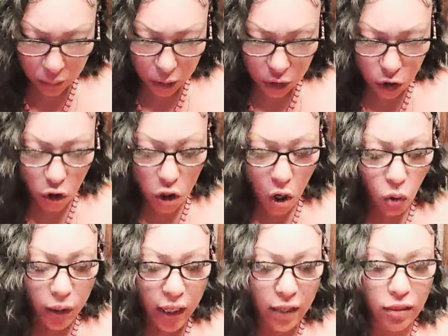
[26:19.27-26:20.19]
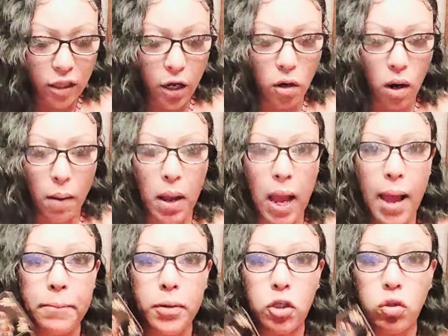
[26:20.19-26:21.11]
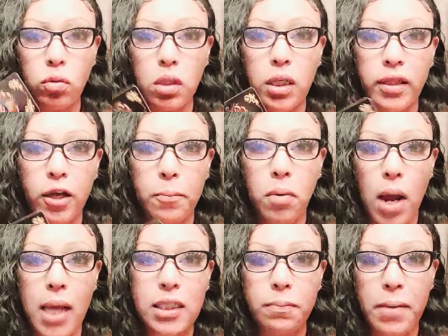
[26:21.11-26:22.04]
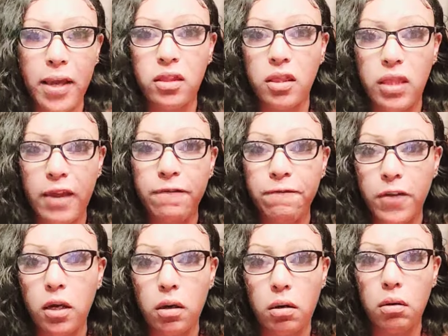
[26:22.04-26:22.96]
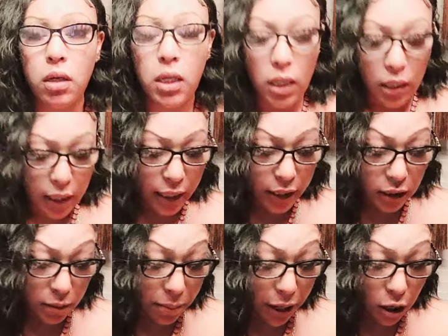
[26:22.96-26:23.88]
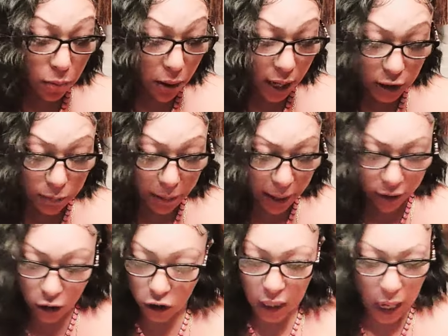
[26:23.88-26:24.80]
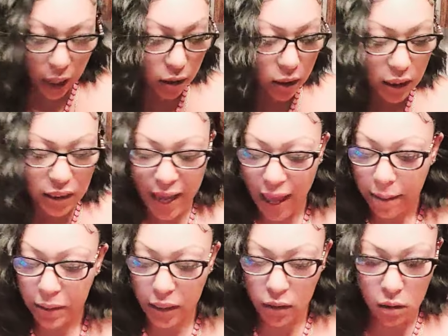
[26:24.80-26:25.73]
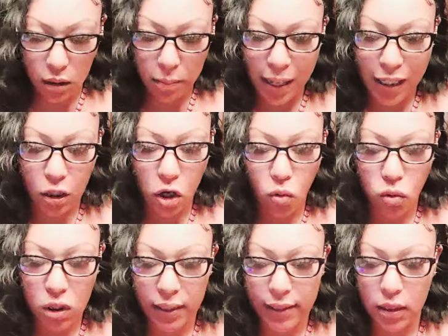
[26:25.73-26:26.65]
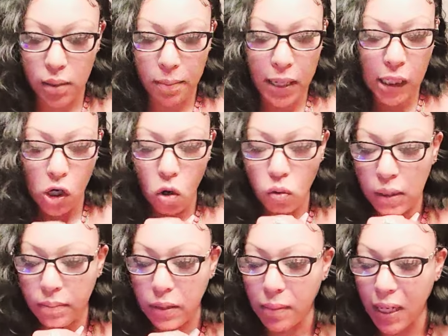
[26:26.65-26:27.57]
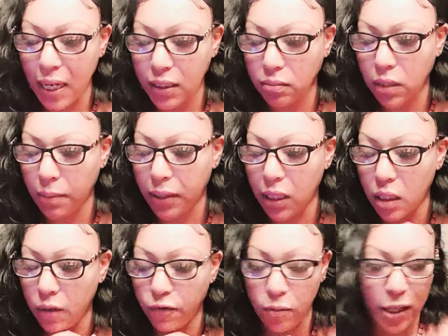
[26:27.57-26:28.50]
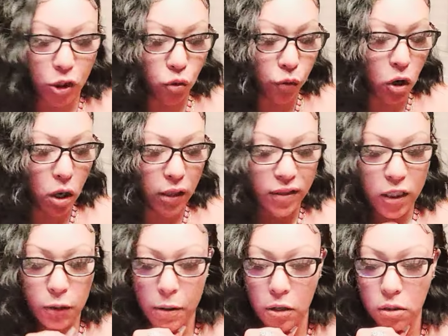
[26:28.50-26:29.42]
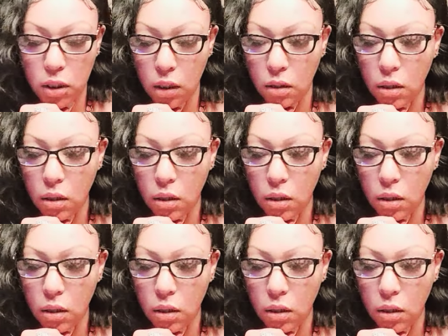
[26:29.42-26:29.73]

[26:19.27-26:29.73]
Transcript: to go get their opportunity, their prospect that they feel is a better prospect. They're tired of these habits. Somebody knows this. Somebody knows something. Somebody got some type of hidden information regarding this person.